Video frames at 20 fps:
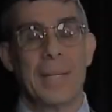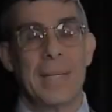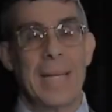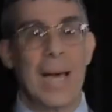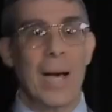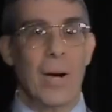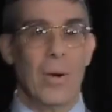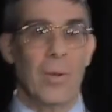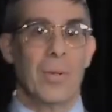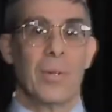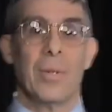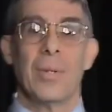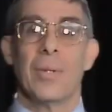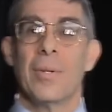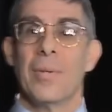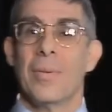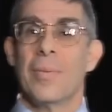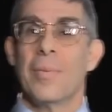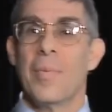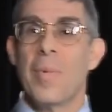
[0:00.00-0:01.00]
Now,
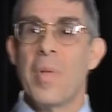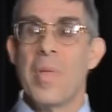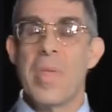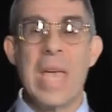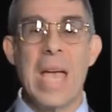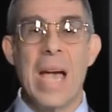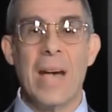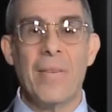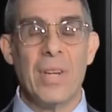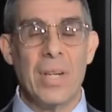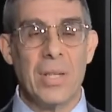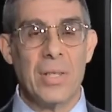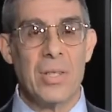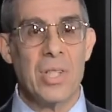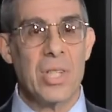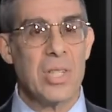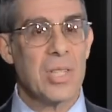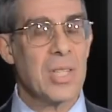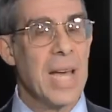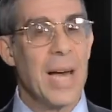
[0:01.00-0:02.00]
the
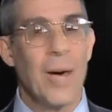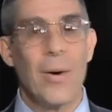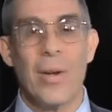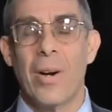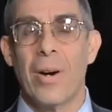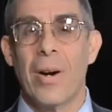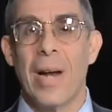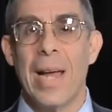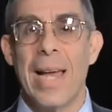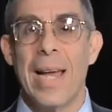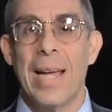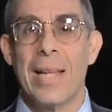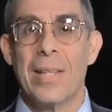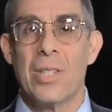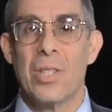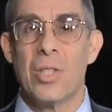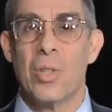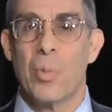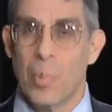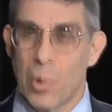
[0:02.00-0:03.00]
evidence is now in our
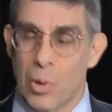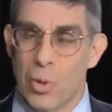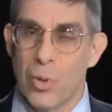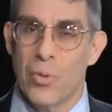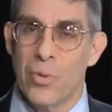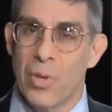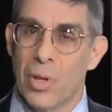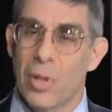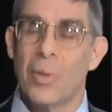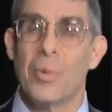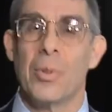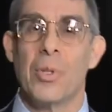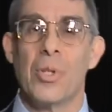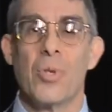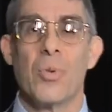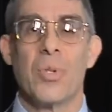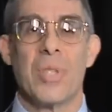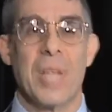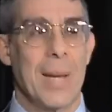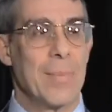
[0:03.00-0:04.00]
hands to prove that
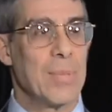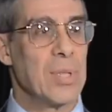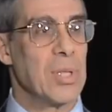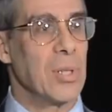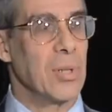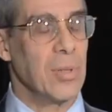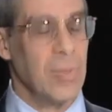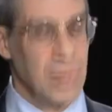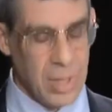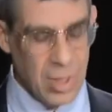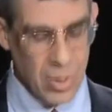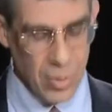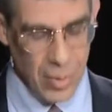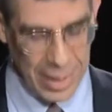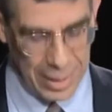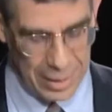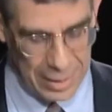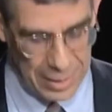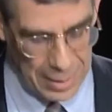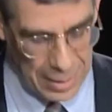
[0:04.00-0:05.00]
LaRouche was absolutely
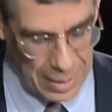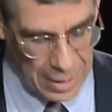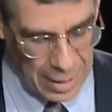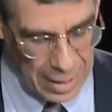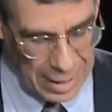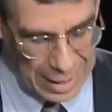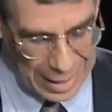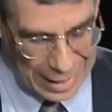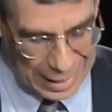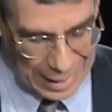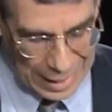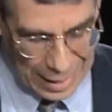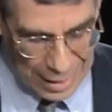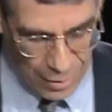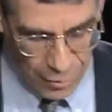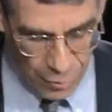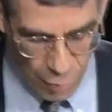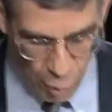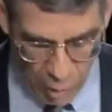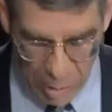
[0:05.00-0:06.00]
correct.
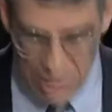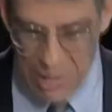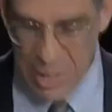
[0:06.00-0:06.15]
For